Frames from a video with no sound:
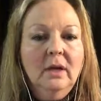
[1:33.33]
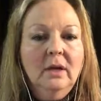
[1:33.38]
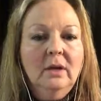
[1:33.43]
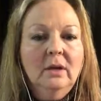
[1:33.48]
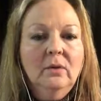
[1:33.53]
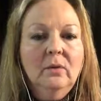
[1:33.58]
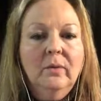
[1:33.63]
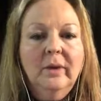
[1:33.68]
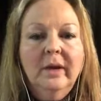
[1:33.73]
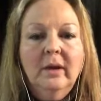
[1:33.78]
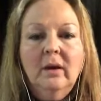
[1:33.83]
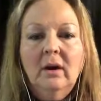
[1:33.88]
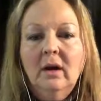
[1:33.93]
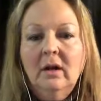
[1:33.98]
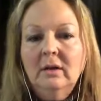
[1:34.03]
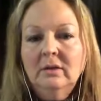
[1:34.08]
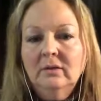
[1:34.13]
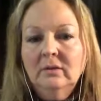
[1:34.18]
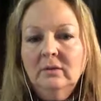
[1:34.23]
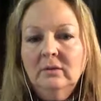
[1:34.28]
we all
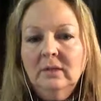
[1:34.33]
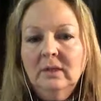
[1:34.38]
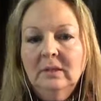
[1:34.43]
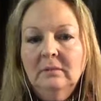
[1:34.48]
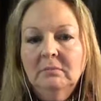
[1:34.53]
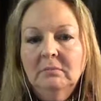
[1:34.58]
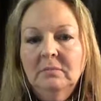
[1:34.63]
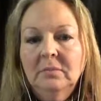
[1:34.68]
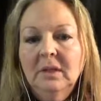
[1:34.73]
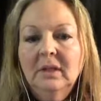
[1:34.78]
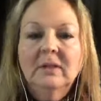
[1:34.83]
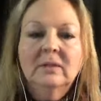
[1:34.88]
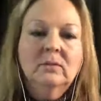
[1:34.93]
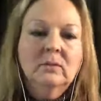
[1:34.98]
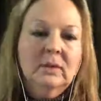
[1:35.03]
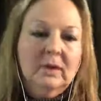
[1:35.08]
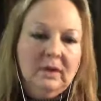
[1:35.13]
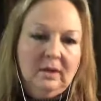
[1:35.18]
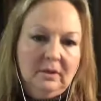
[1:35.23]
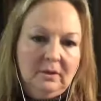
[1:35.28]
do it plus
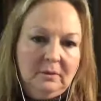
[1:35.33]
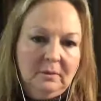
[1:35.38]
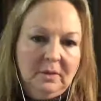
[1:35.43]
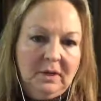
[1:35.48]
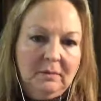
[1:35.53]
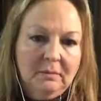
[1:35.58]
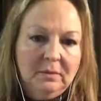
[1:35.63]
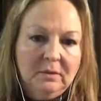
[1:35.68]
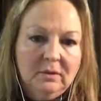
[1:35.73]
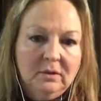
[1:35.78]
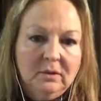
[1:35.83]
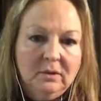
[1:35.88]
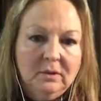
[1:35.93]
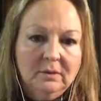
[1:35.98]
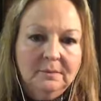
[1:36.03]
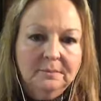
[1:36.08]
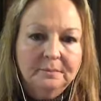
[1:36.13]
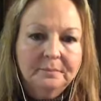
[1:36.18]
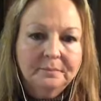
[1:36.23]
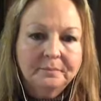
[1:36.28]
what other people do.
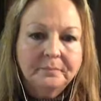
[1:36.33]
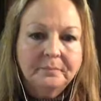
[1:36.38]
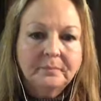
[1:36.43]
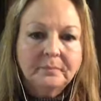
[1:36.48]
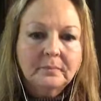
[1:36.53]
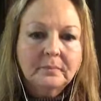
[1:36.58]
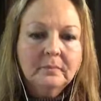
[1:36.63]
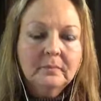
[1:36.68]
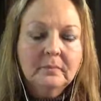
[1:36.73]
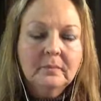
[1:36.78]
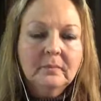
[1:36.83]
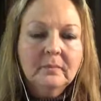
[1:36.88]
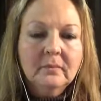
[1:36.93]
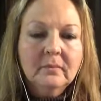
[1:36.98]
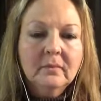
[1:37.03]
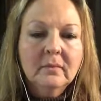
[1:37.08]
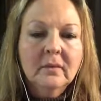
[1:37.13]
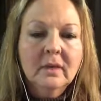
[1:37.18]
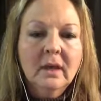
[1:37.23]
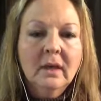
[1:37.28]

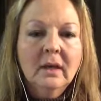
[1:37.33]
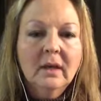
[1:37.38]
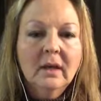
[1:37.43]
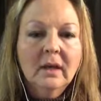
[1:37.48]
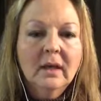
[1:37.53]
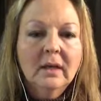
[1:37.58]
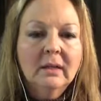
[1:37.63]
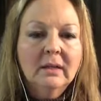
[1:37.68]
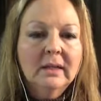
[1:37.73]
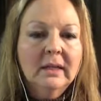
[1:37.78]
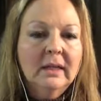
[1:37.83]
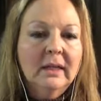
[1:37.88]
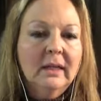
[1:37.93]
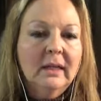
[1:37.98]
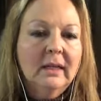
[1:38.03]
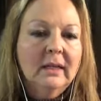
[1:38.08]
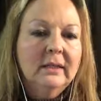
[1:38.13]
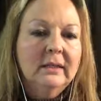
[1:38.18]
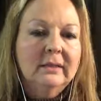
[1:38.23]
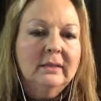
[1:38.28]
And the
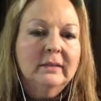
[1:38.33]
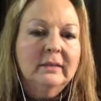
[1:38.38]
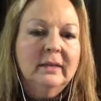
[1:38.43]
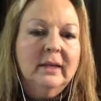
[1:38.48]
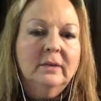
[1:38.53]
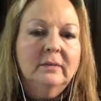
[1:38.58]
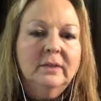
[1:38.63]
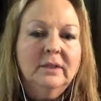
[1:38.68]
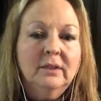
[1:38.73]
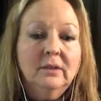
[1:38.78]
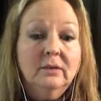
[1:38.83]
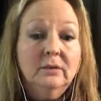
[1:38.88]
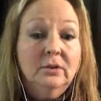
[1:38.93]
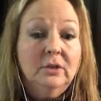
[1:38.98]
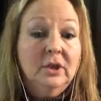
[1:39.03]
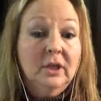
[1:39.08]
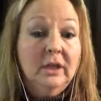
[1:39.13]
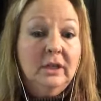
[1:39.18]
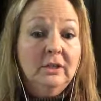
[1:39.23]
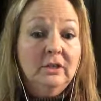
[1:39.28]
key is is that we don't
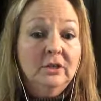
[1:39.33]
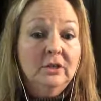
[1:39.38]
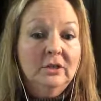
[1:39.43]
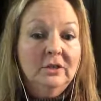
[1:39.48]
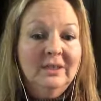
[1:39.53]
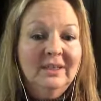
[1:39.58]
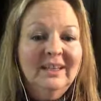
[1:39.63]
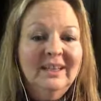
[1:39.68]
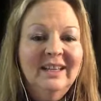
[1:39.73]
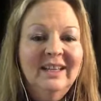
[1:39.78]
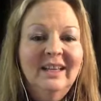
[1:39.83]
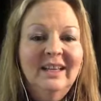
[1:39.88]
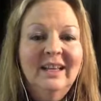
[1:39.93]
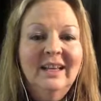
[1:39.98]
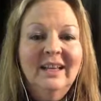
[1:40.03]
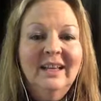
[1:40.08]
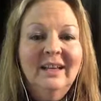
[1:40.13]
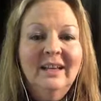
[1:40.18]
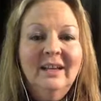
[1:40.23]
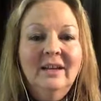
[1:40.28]
judge.
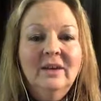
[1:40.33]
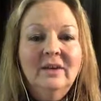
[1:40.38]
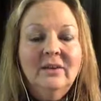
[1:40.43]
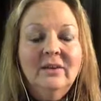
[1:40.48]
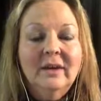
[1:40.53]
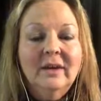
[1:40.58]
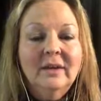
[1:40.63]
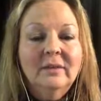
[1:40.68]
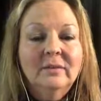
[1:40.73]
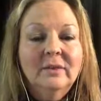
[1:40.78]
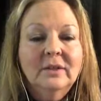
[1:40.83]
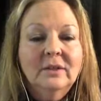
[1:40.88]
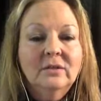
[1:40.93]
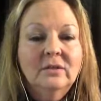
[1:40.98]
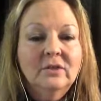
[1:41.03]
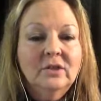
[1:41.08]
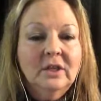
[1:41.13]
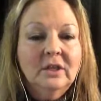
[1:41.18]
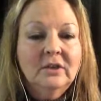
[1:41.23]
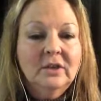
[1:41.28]
Right? We don't
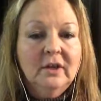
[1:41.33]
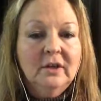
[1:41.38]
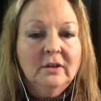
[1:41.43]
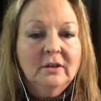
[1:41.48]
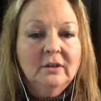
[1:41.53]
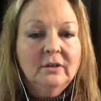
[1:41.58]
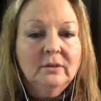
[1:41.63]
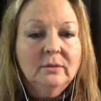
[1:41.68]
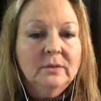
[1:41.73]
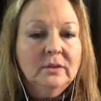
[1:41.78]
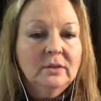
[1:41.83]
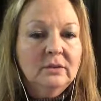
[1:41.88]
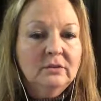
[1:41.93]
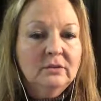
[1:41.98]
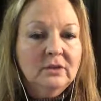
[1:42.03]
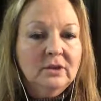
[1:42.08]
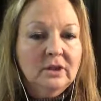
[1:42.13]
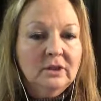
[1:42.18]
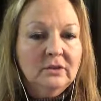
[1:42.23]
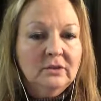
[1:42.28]
judge others, we don't
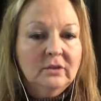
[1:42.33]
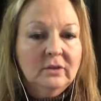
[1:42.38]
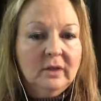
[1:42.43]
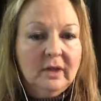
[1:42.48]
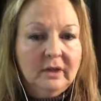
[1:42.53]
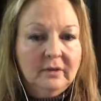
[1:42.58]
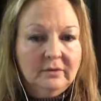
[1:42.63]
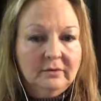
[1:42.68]
judge self.